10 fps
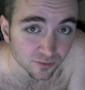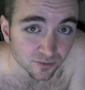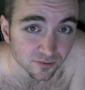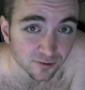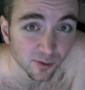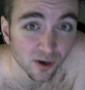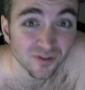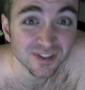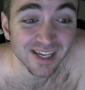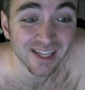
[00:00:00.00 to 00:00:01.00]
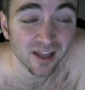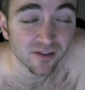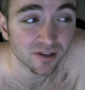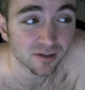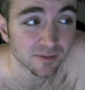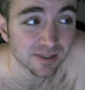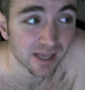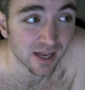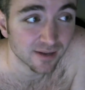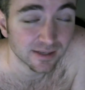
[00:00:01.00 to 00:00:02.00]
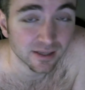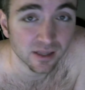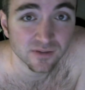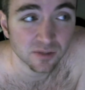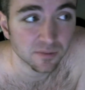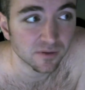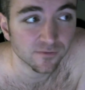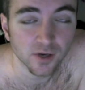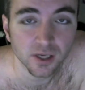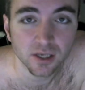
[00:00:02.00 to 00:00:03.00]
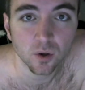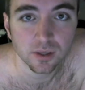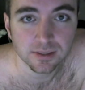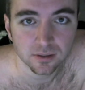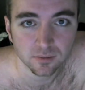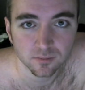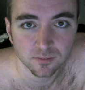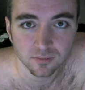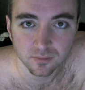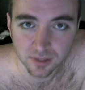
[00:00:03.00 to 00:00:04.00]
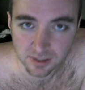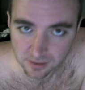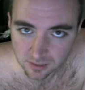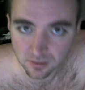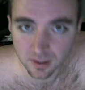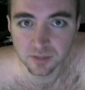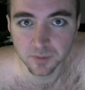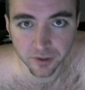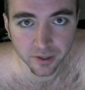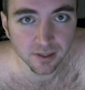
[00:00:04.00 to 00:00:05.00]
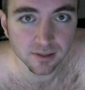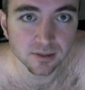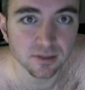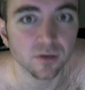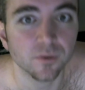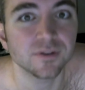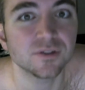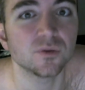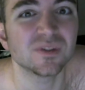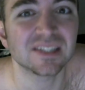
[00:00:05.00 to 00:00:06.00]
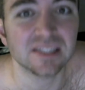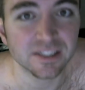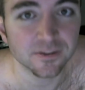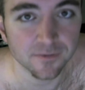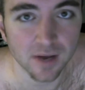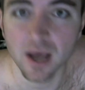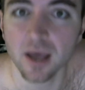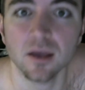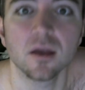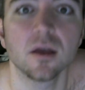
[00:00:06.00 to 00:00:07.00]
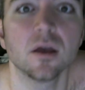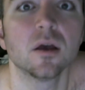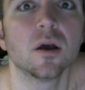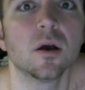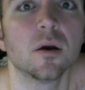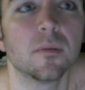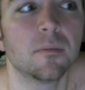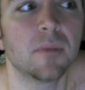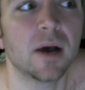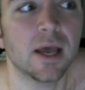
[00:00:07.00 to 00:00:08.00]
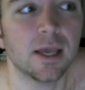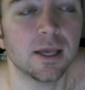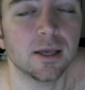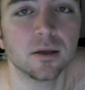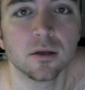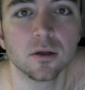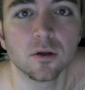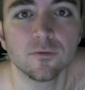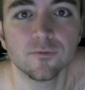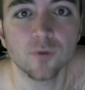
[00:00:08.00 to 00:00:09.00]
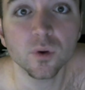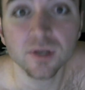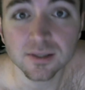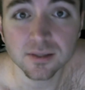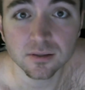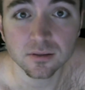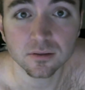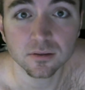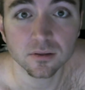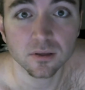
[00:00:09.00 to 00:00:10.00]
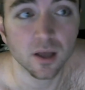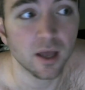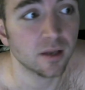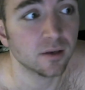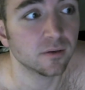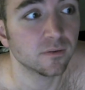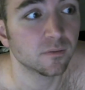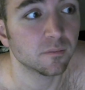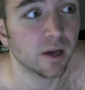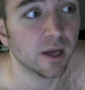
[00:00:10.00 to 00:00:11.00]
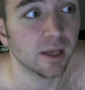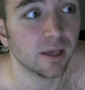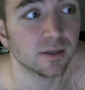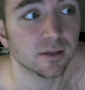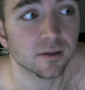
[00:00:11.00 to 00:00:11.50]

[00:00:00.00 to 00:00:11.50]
Tomorrow for day 11. Excited. Day 11 is going to be fucking awesome. This experience is going to solidify my focus and my